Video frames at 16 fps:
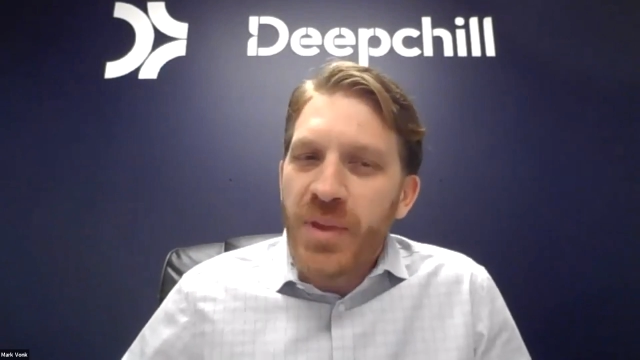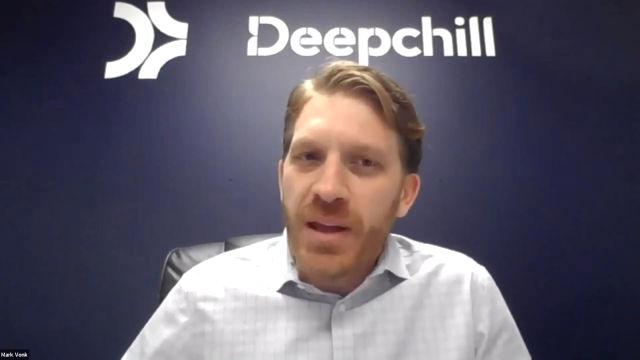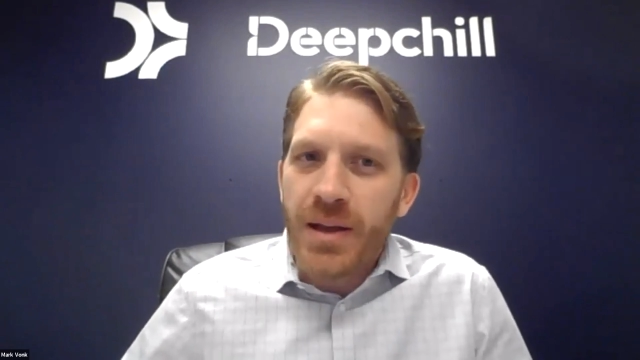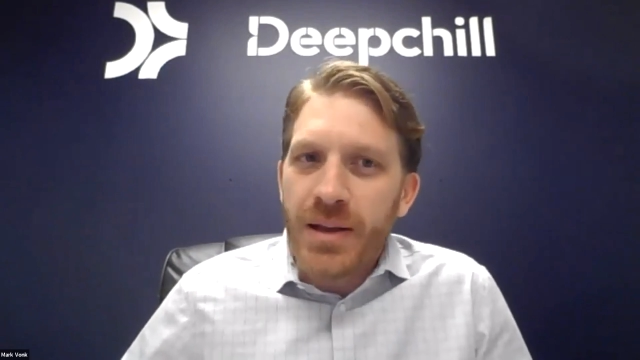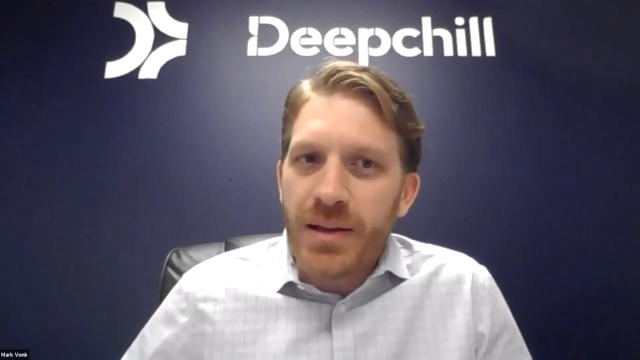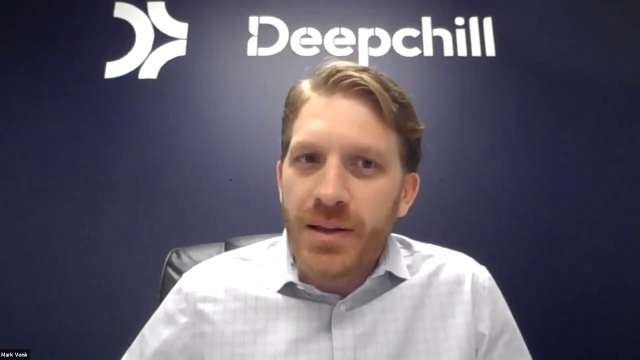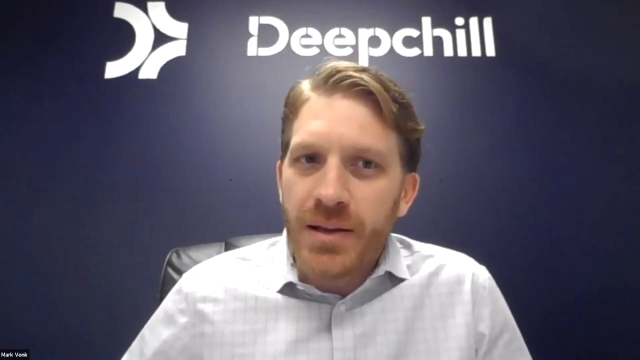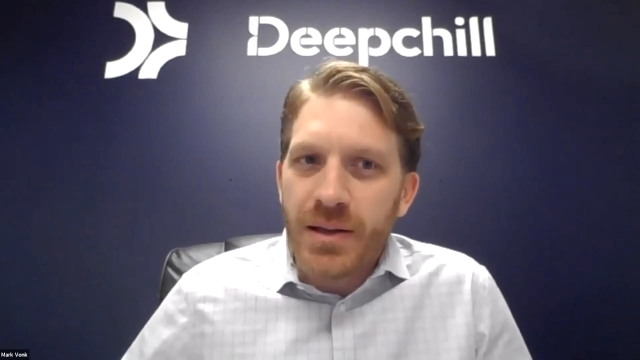
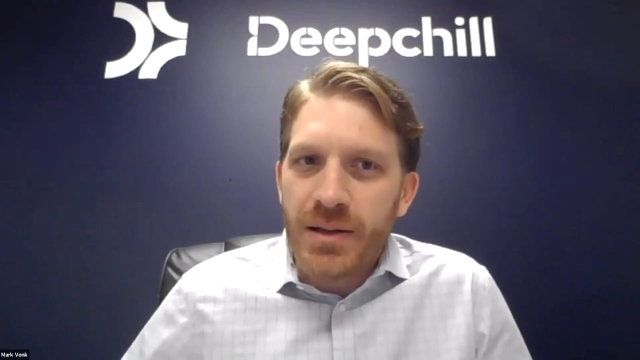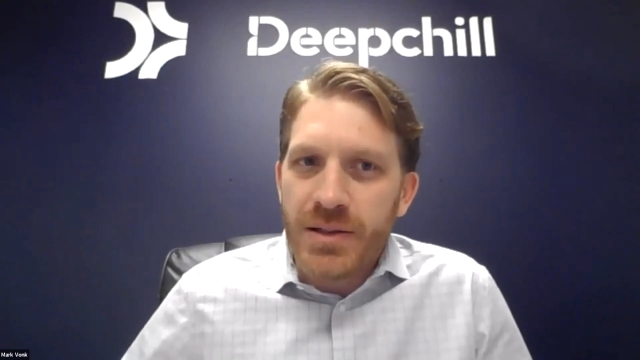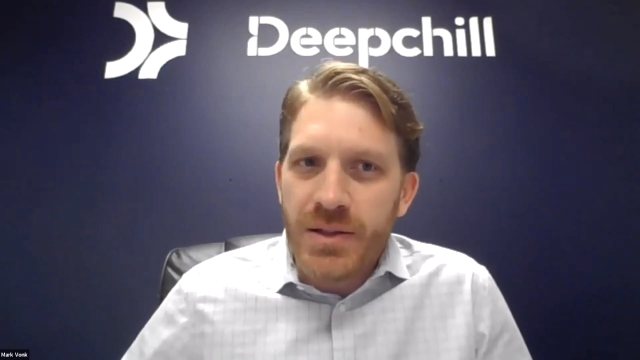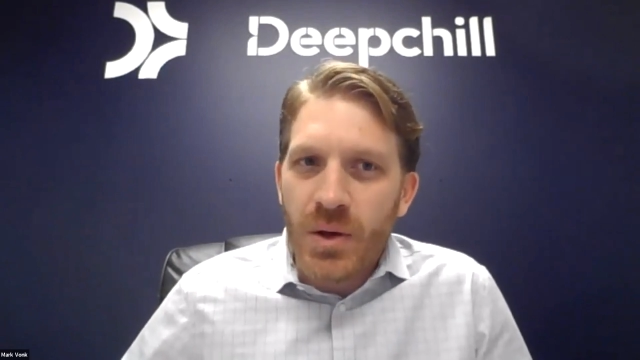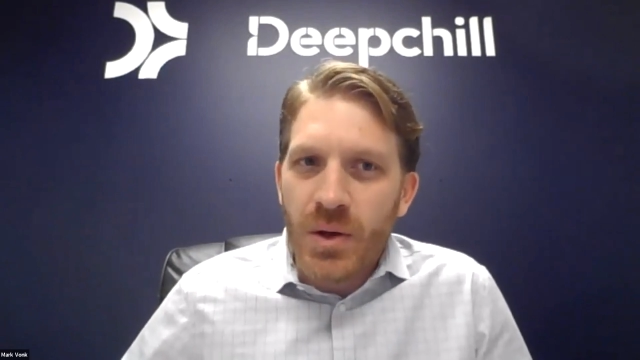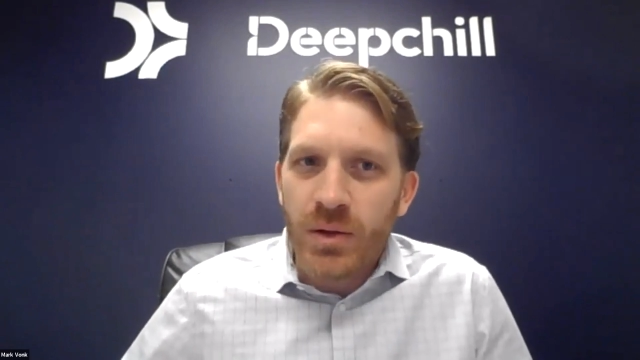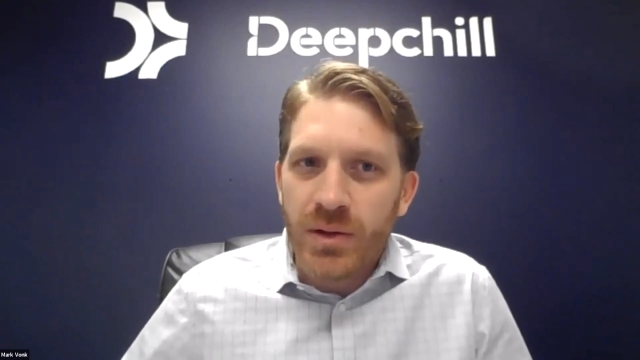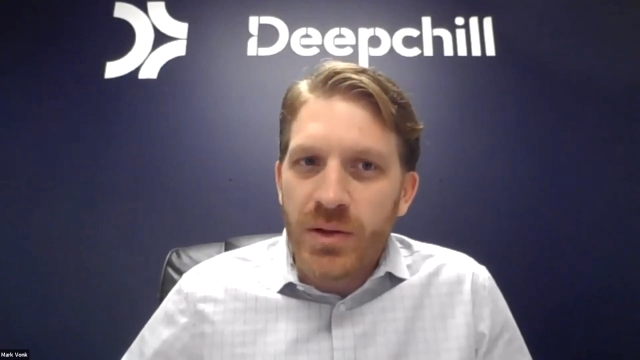uh,
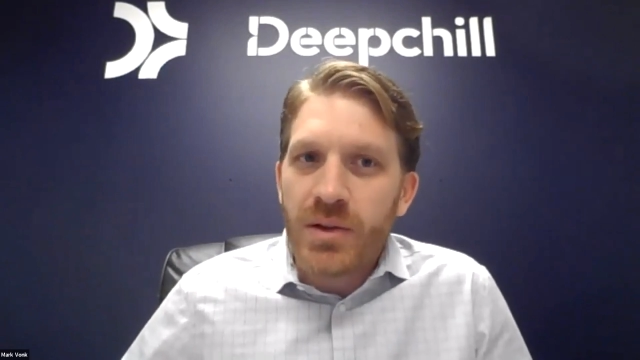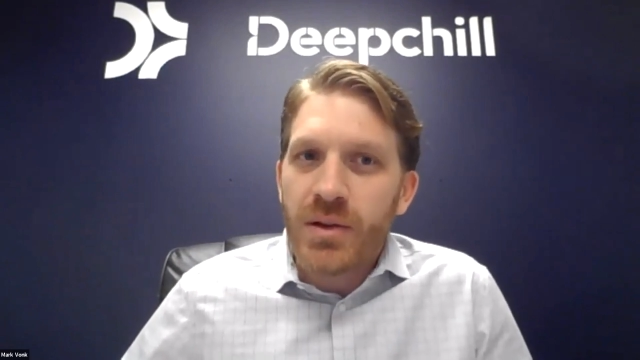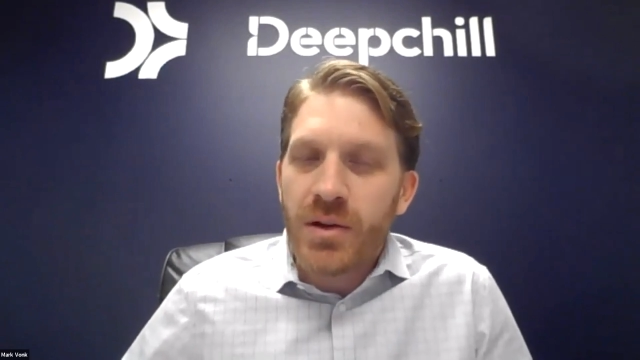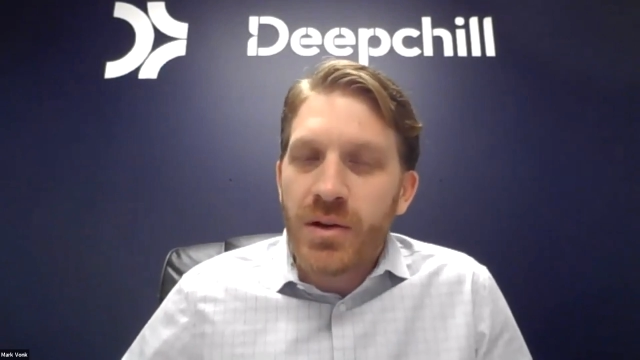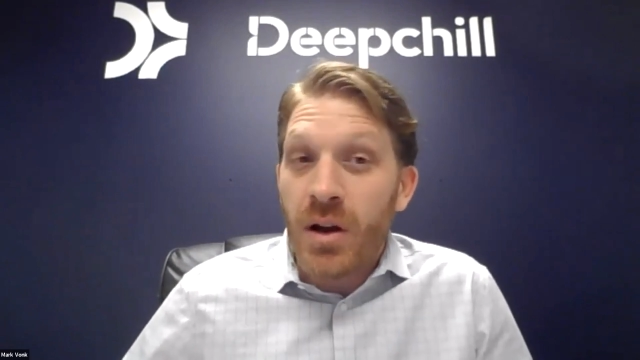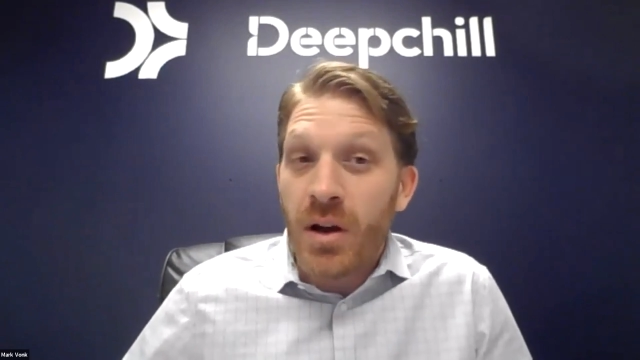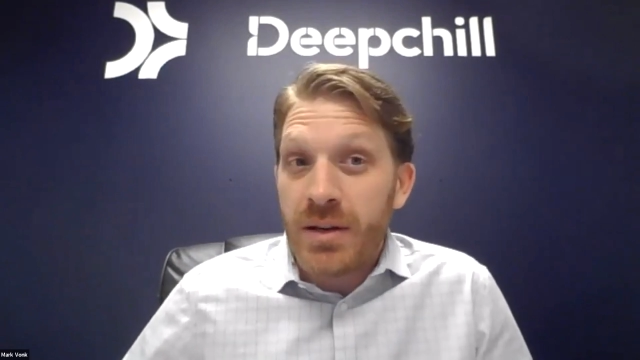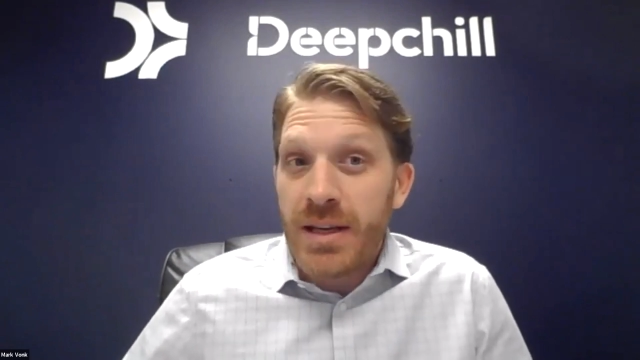salt
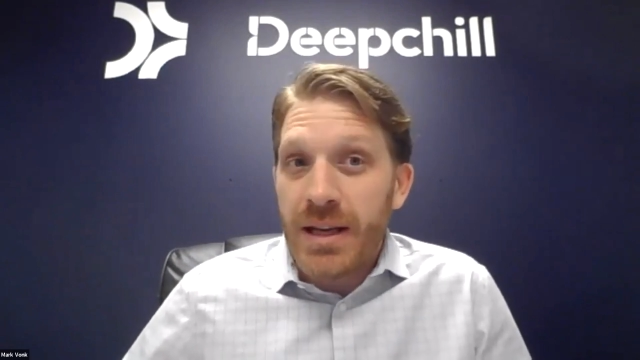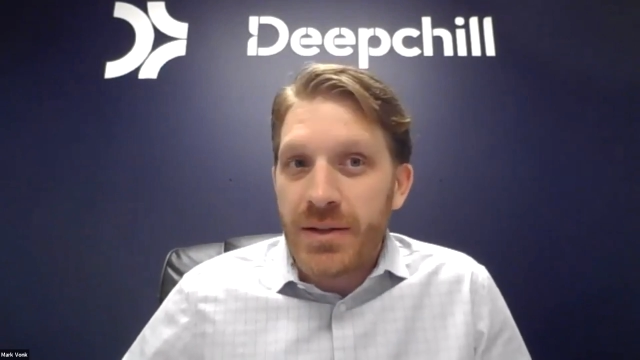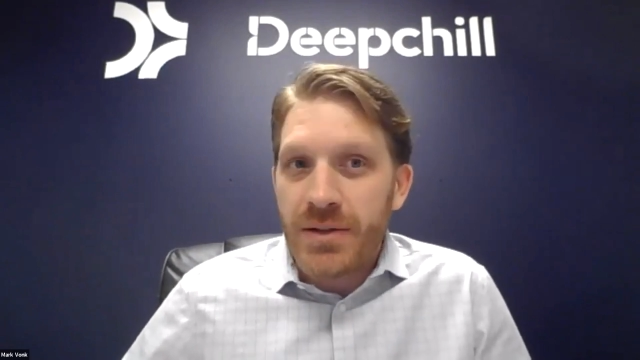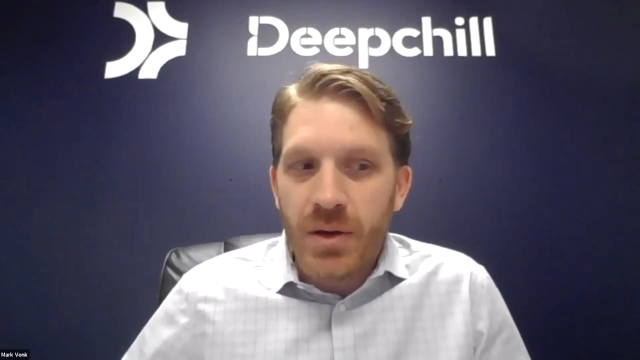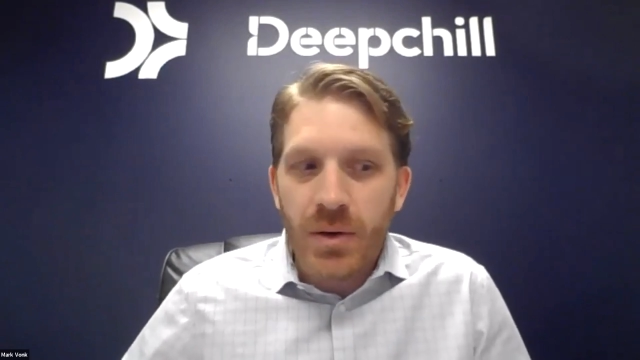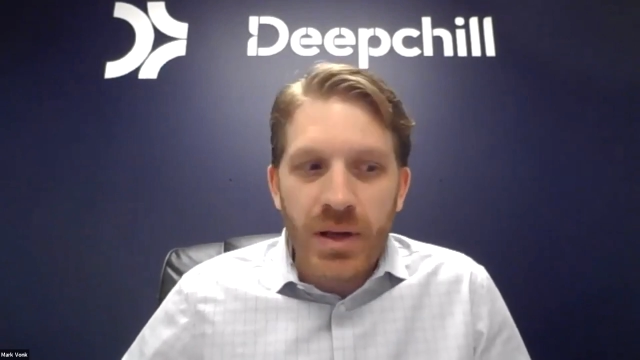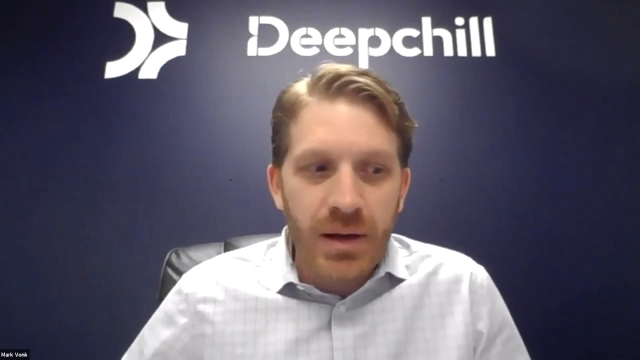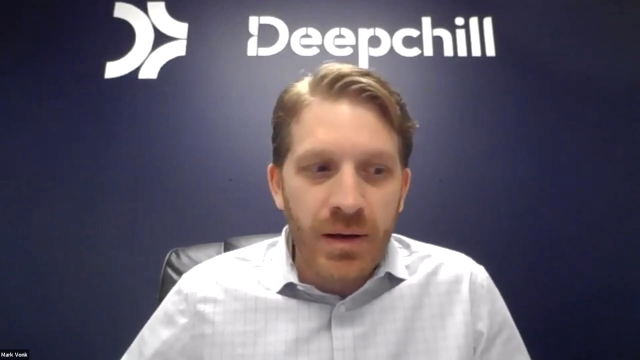
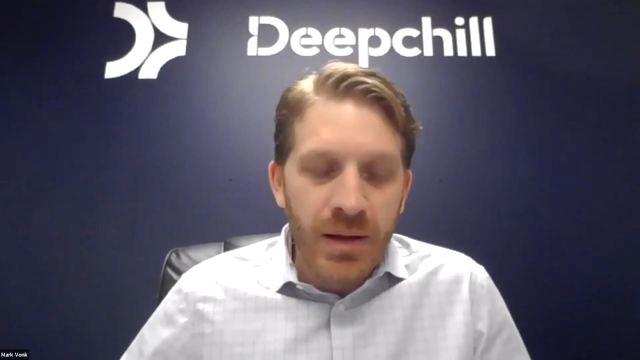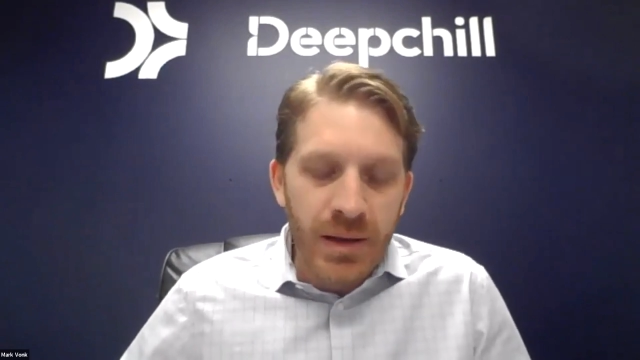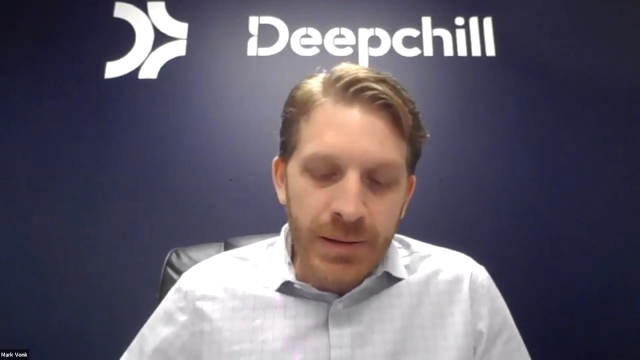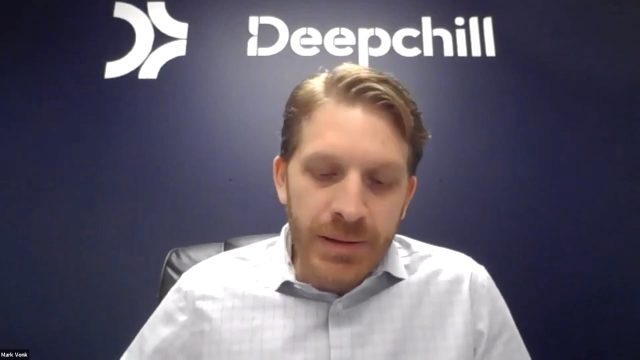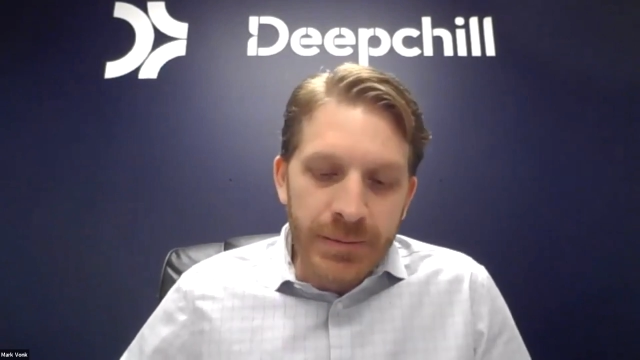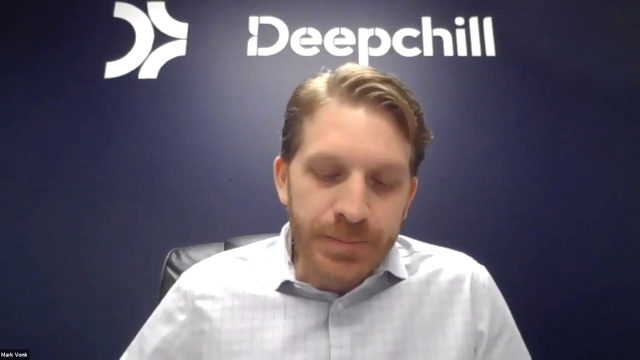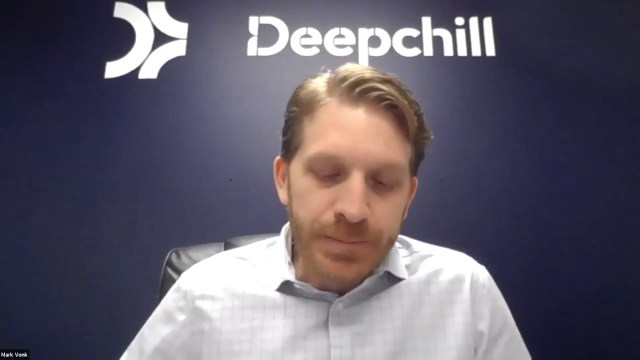content. So in